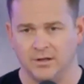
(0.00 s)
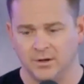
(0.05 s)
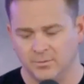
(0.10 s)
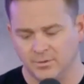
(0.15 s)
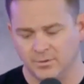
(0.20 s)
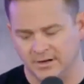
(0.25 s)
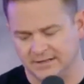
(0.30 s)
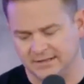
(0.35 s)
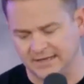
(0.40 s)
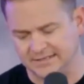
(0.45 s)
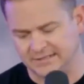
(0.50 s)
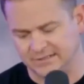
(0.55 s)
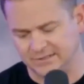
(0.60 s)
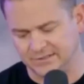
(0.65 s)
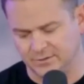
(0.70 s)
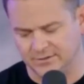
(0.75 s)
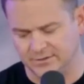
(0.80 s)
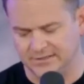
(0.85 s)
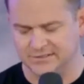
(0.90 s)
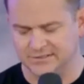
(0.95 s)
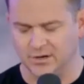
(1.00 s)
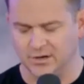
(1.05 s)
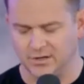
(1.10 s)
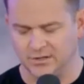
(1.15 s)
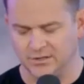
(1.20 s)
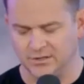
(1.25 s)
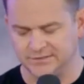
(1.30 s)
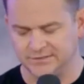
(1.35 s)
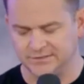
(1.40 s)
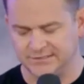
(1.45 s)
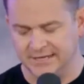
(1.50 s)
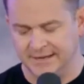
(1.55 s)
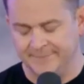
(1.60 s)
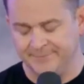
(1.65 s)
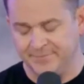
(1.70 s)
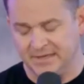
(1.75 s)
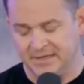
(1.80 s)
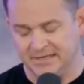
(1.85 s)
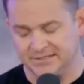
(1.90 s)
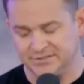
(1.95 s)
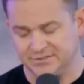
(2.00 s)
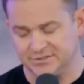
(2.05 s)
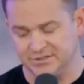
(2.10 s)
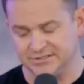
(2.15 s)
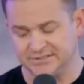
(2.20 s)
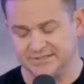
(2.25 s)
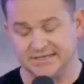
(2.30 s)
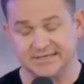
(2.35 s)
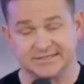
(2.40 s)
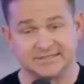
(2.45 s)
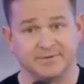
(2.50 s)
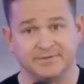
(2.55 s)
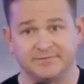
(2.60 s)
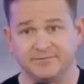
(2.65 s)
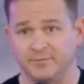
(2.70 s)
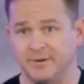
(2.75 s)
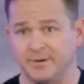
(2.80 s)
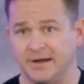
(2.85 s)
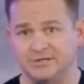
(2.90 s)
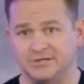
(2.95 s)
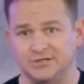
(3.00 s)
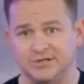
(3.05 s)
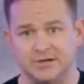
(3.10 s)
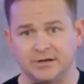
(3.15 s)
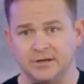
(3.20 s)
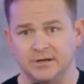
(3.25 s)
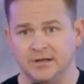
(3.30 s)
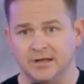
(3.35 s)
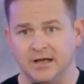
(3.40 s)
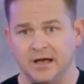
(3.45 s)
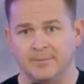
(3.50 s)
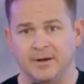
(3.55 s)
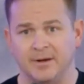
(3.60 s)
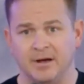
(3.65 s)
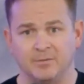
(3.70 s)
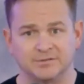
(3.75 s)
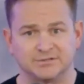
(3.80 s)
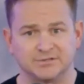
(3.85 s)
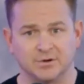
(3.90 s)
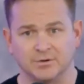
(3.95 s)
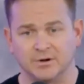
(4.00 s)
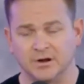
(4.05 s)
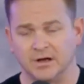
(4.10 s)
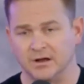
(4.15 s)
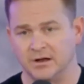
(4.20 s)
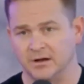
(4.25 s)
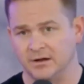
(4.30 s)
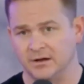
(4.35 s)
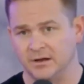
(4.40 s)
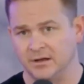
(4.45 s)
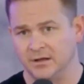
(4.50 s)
What I'd like to do on these calls is just get some information about what's going on